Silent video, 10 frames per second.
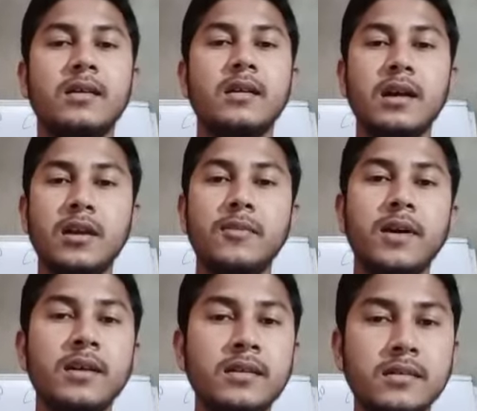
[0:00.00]

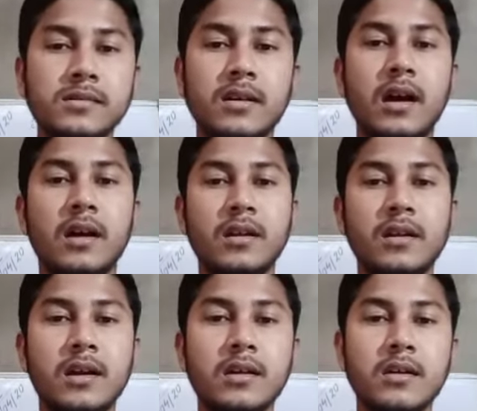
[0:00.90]
invent
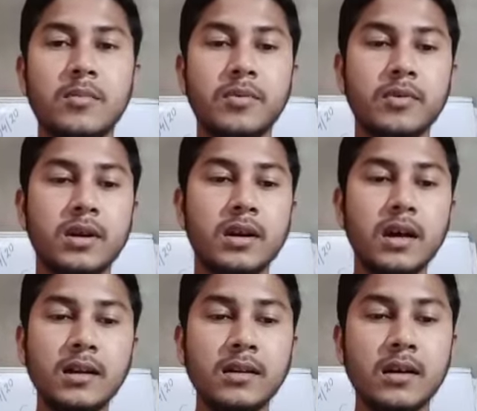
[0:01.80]
another computer,
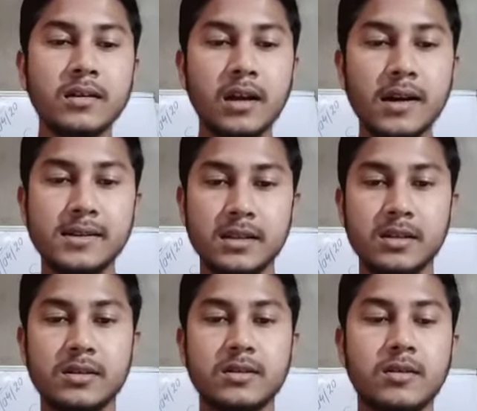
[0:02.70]
that third
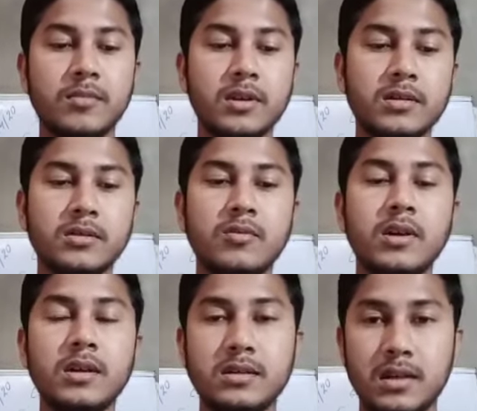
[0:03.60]
generation computer. So
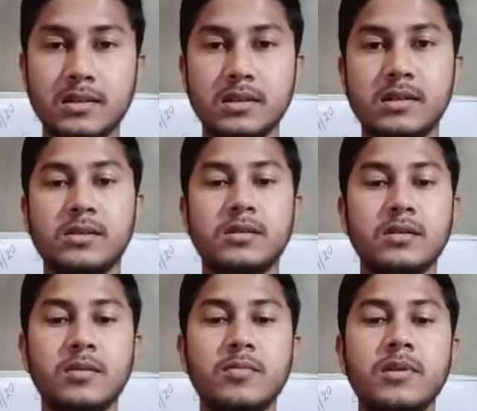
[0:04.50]
what is third generation
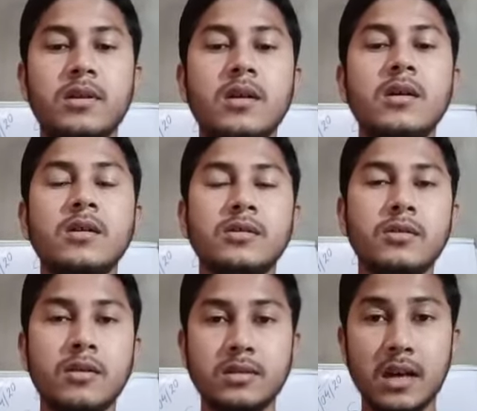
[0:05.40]
computer?
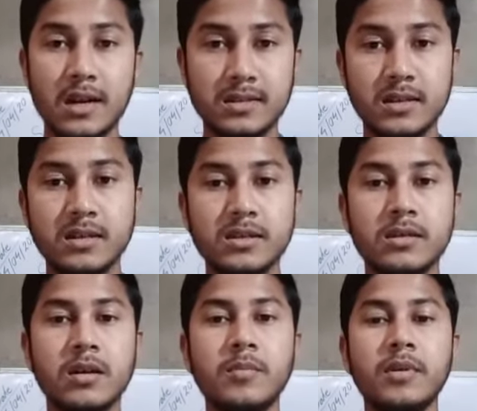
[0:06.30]
So third generation
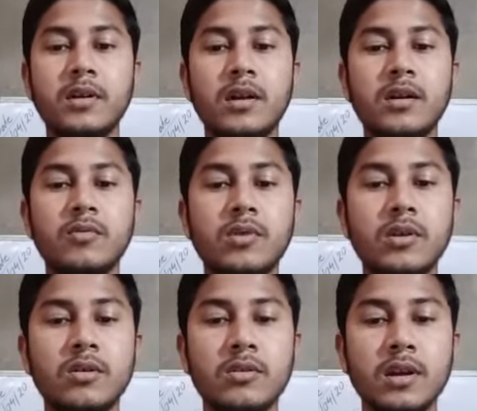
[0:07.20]
computer, we
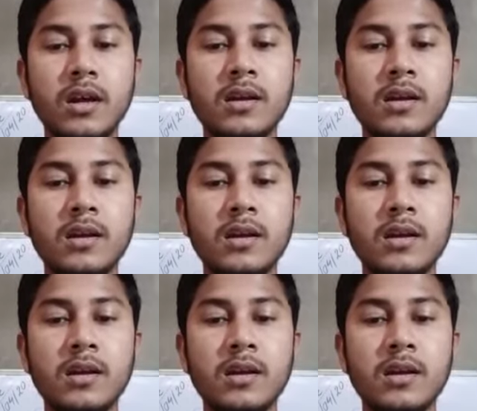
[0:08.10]
know that